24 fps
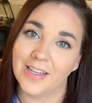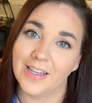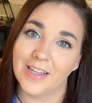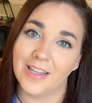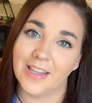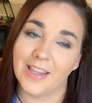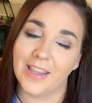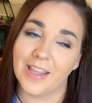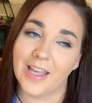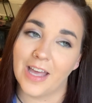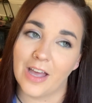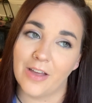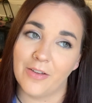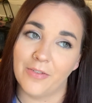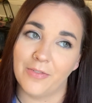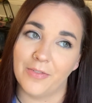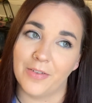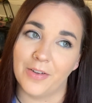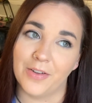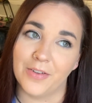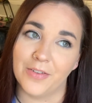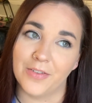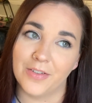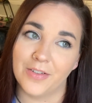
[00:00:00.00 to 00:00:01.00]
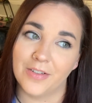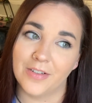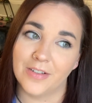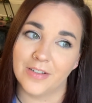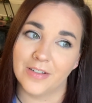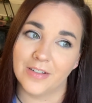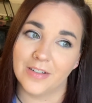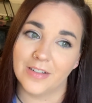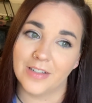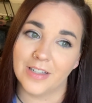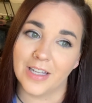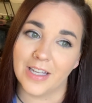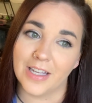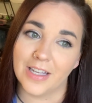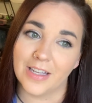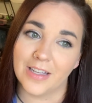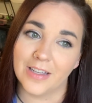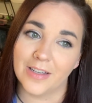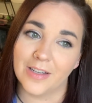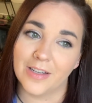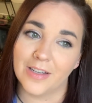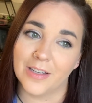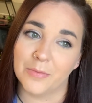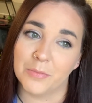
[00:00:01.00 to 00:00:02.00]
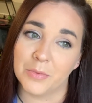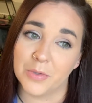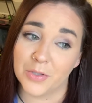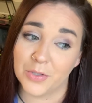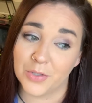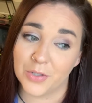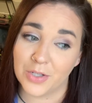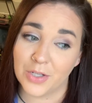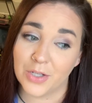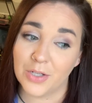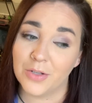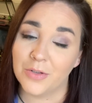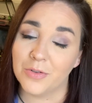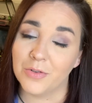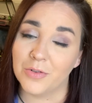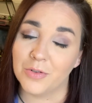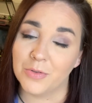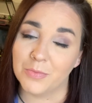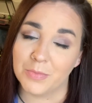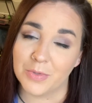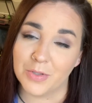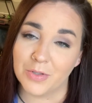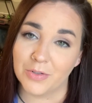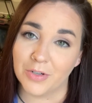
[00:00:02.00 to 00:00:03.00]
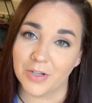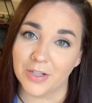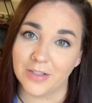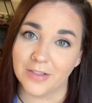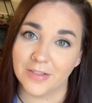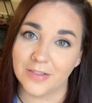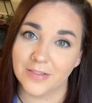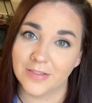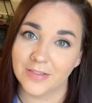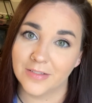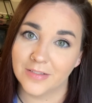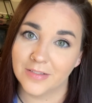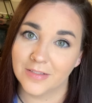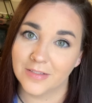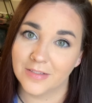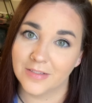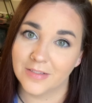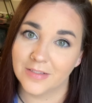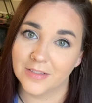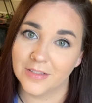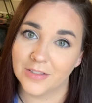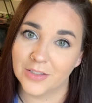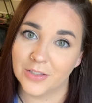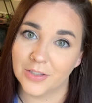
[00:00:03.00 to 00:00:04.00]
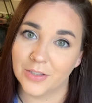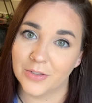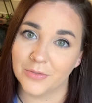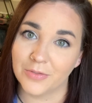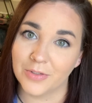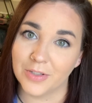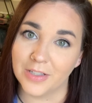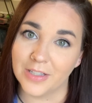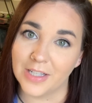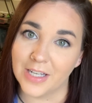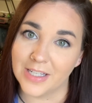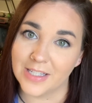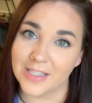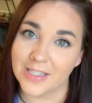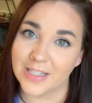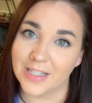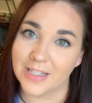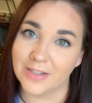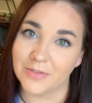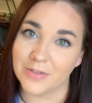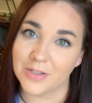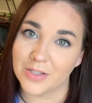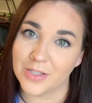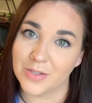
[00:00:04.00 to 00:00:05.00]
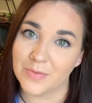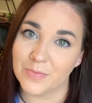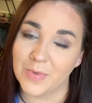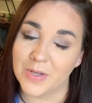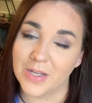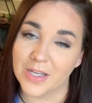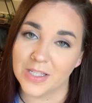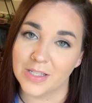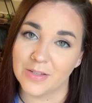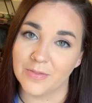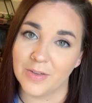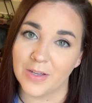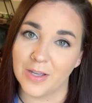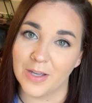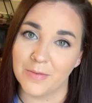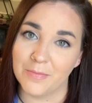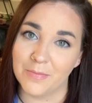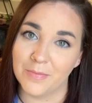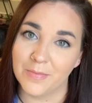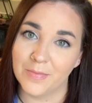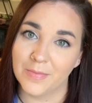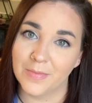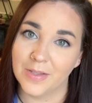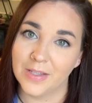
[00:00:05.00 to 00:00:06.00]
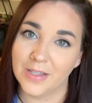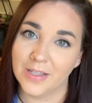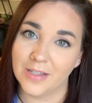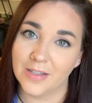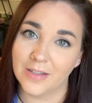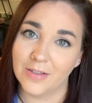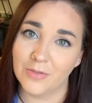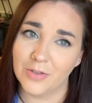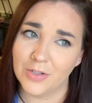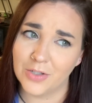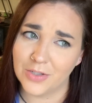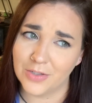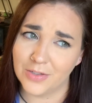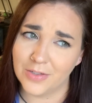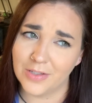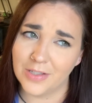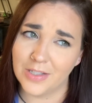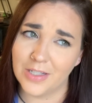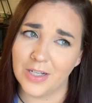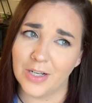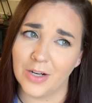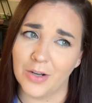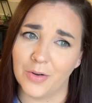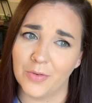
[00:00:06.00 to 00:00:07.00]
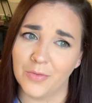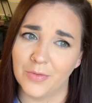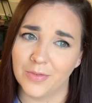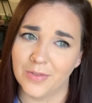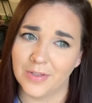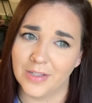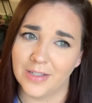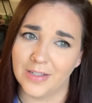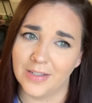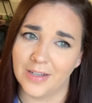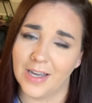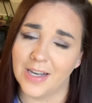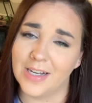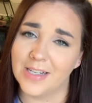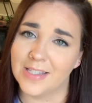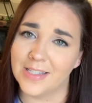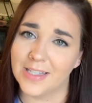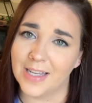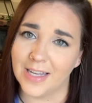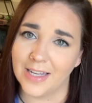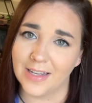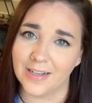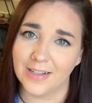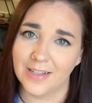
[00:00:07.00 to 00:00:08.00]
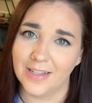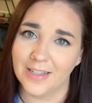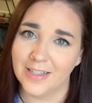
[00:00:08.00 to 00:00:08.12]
That felt like of a huge betrayal to realize that it was because of him, which, you know, hindsight,